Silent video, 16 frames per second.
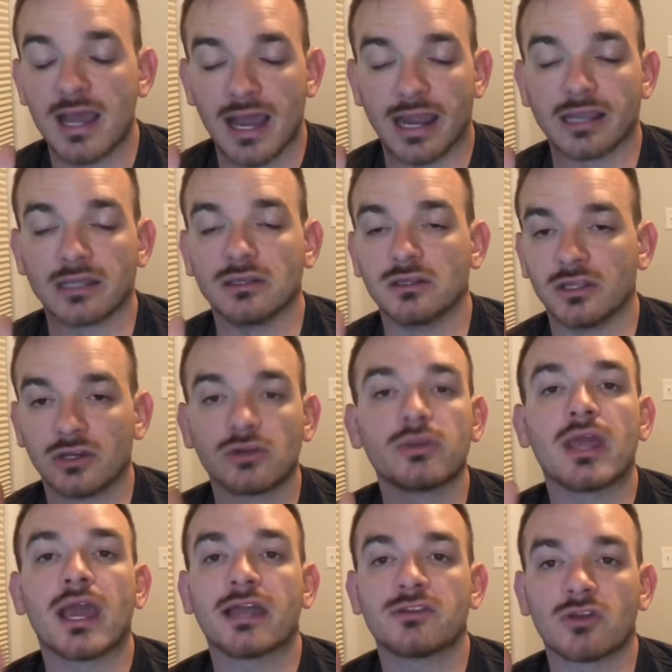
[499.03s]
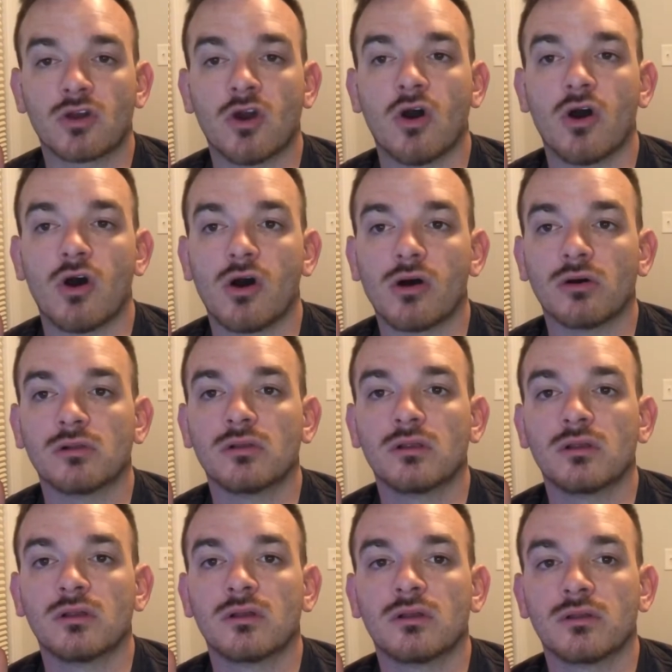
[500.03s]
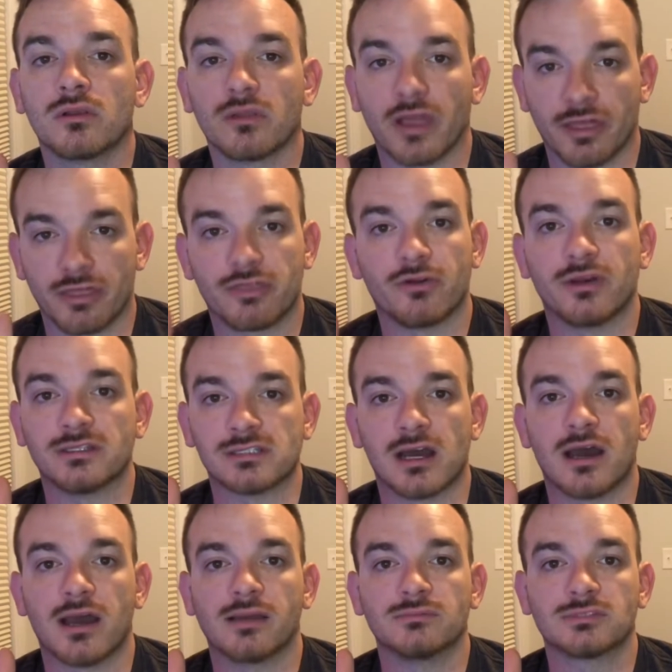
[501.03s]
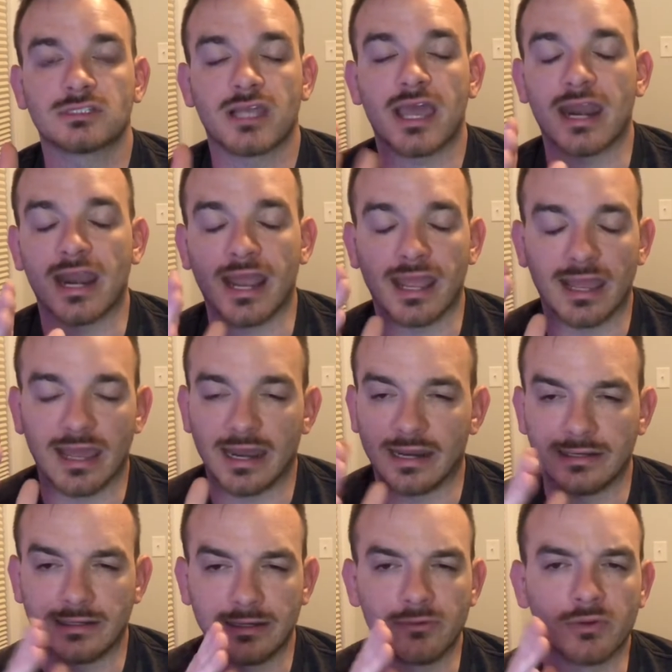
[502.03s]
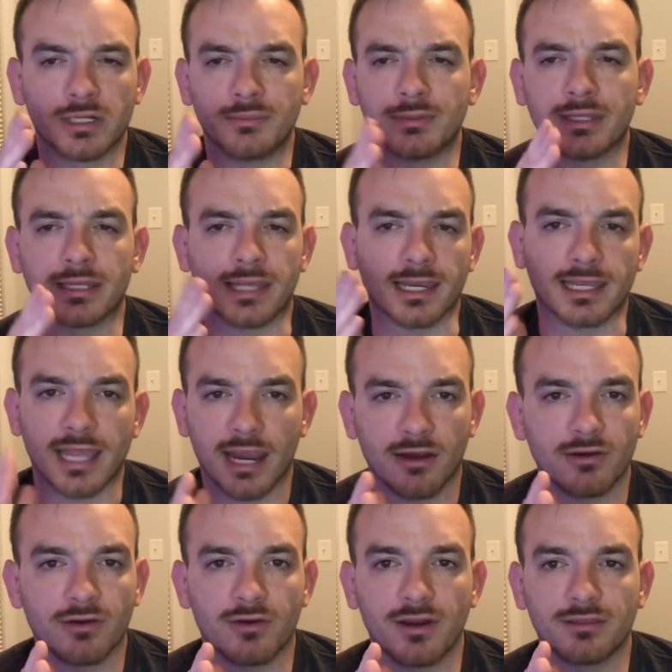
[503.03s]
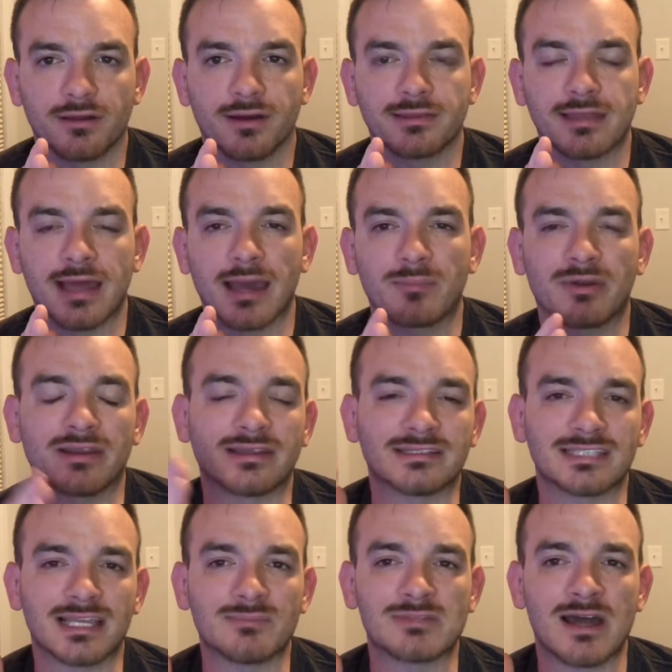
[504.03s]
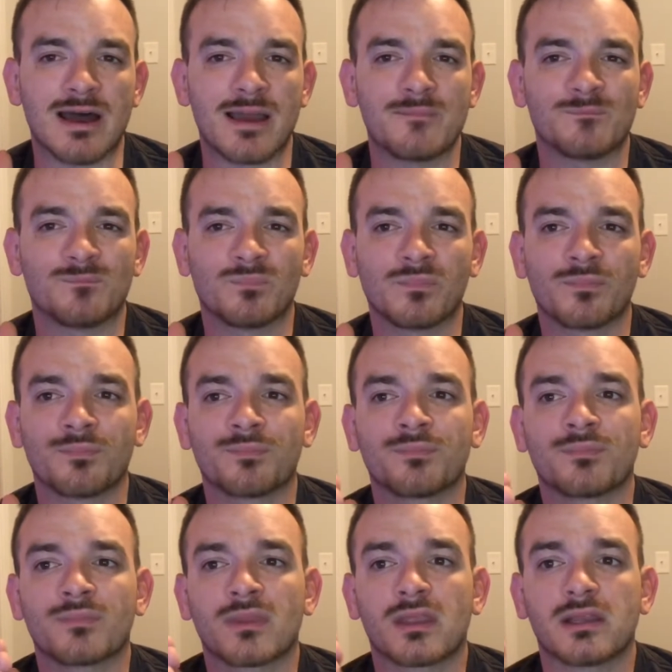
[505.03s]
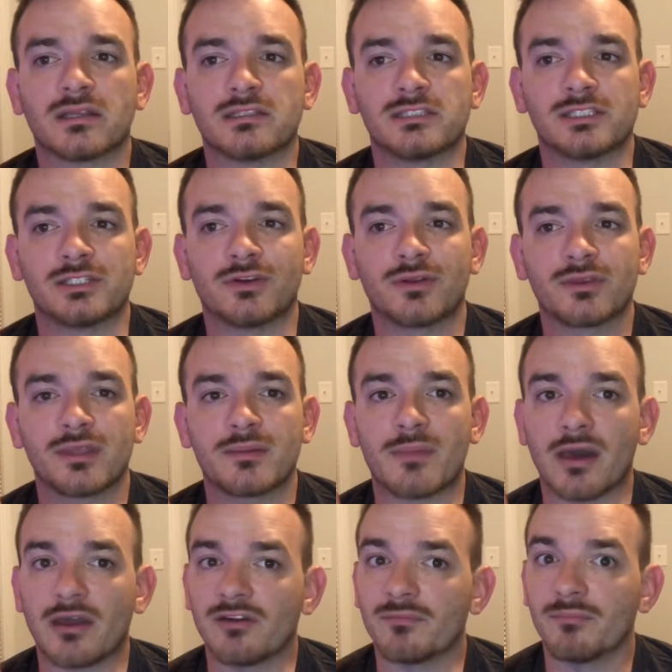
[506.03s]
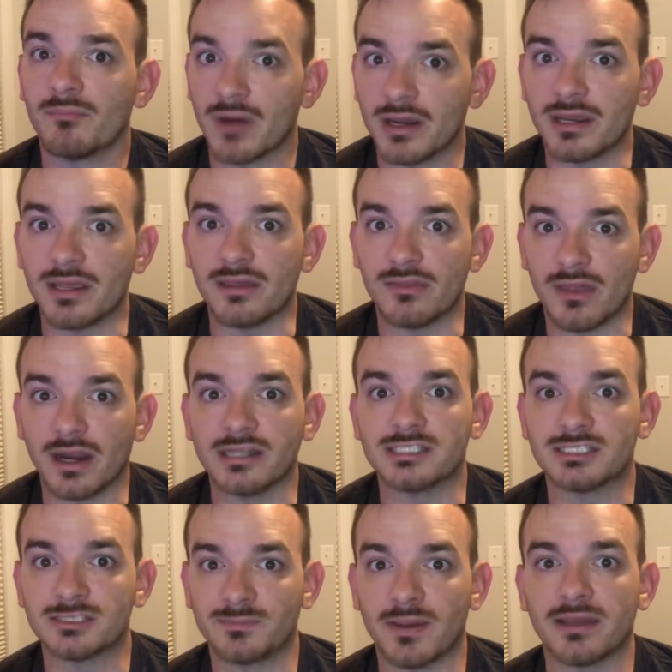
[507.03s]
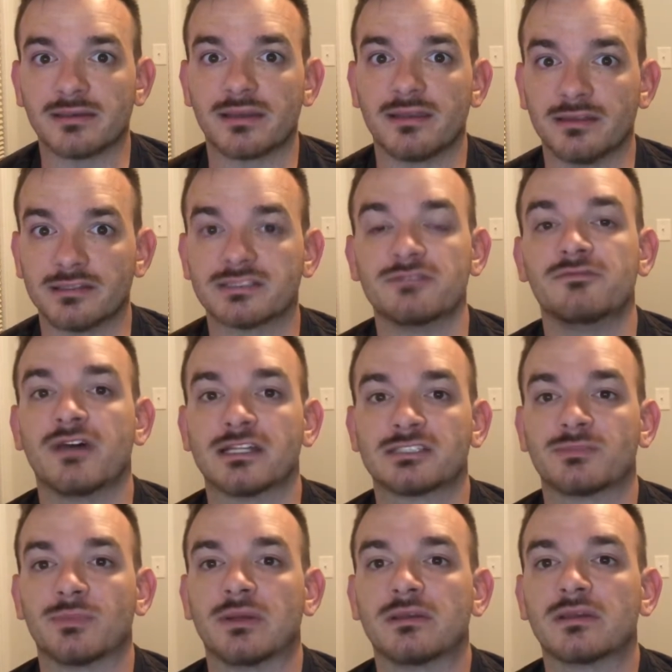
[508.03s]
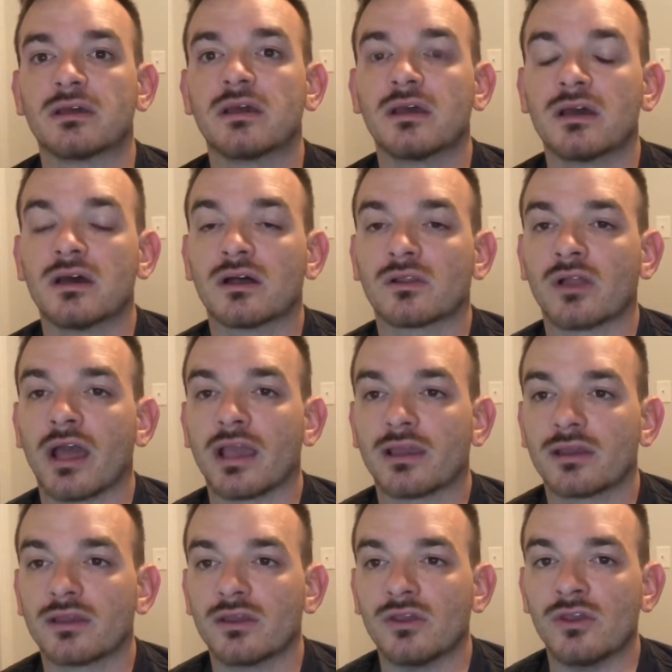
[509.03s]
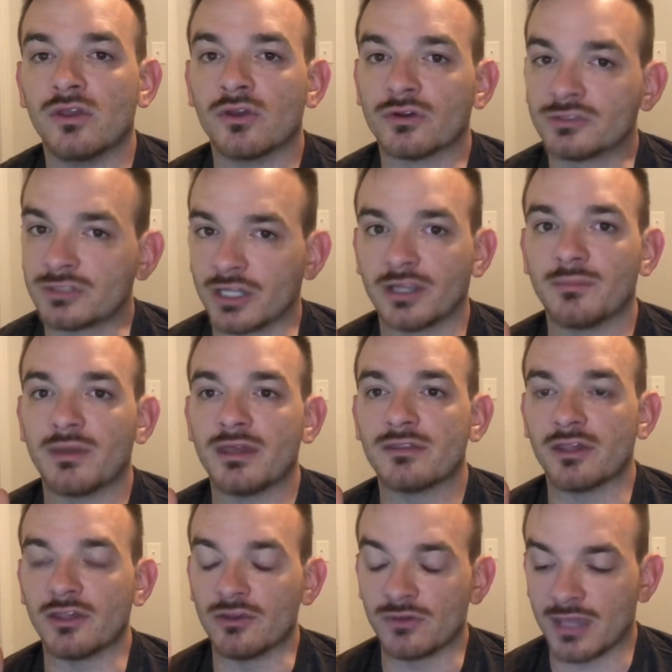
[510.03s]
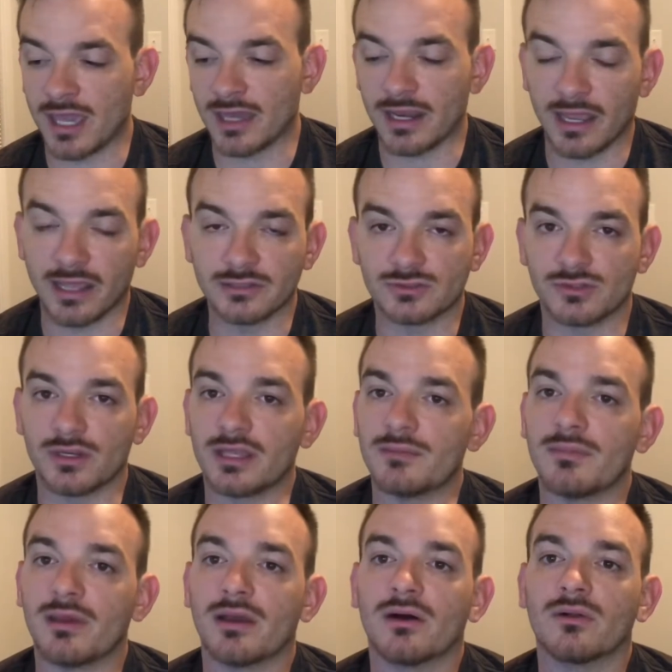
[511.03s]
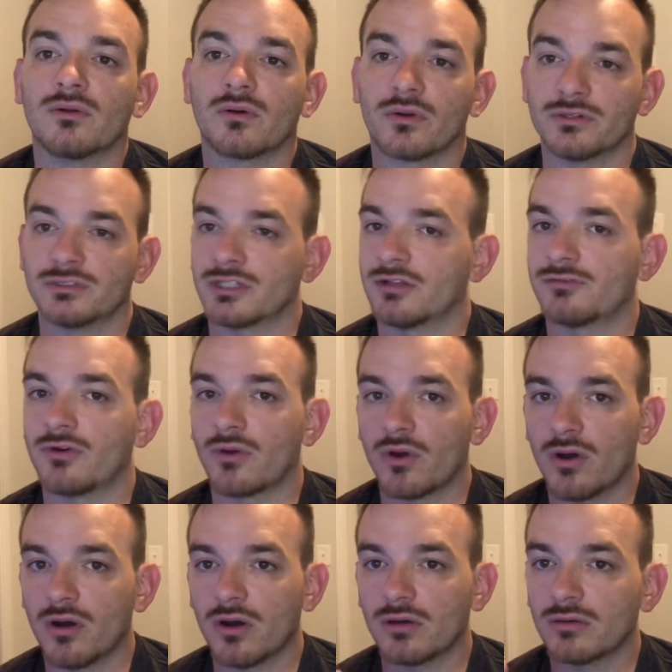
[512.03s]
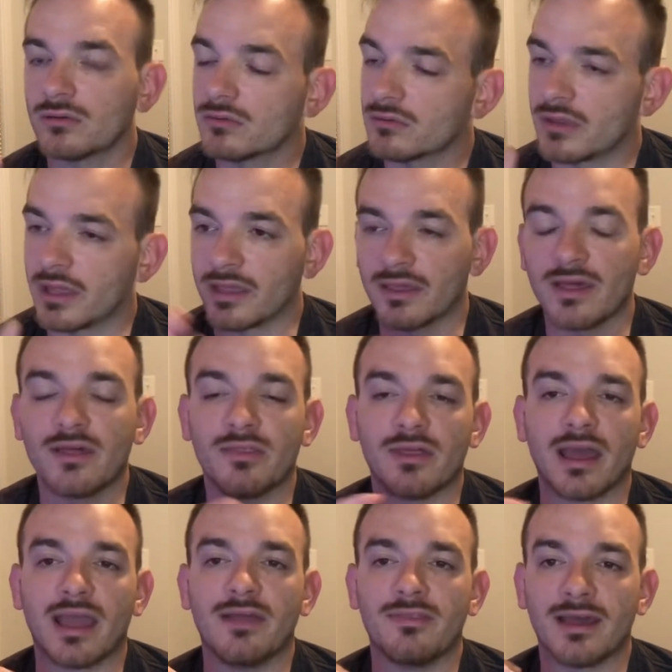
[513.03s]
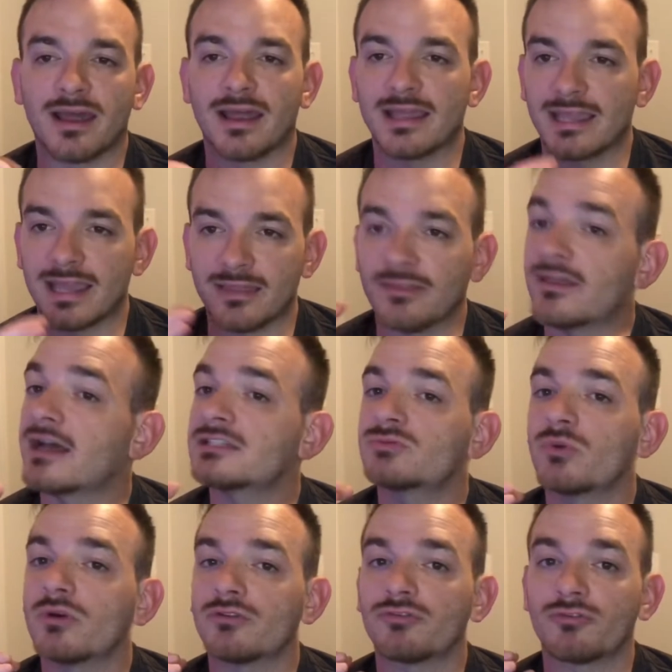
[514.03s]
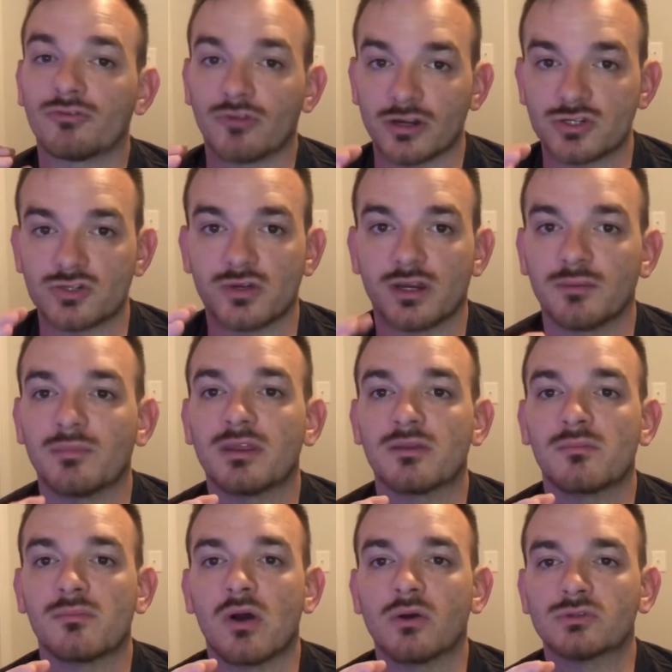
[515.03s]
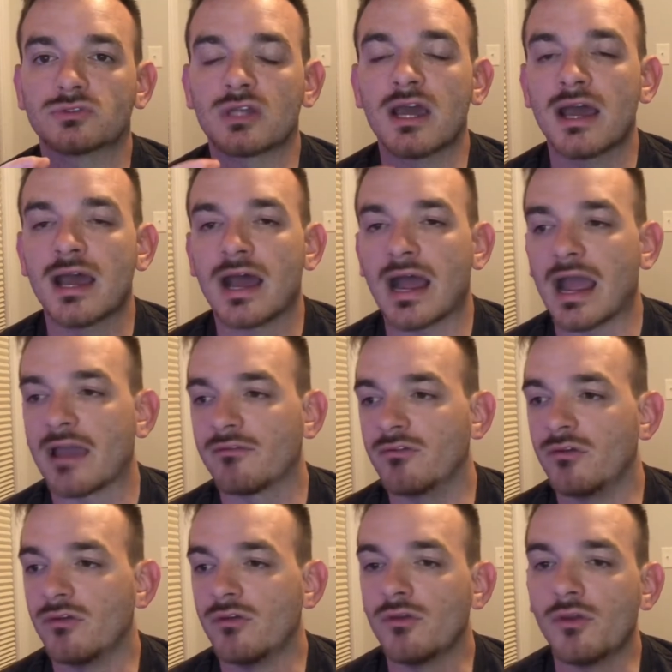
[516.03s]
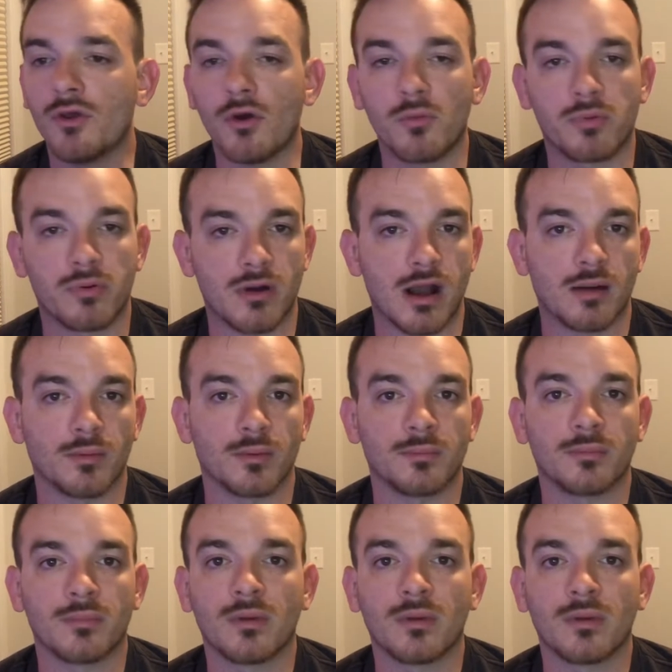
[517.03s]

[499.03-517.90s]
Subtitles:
I literally had to call like 30 times, and I didn't want to be like a Karen or anything like that, but at the same time, considering the amount of money that I spent in this investment, like, you're telling me that you can't answer an email or a telephone call. Like, and that, again, that's what frustrated me the most. I have no problem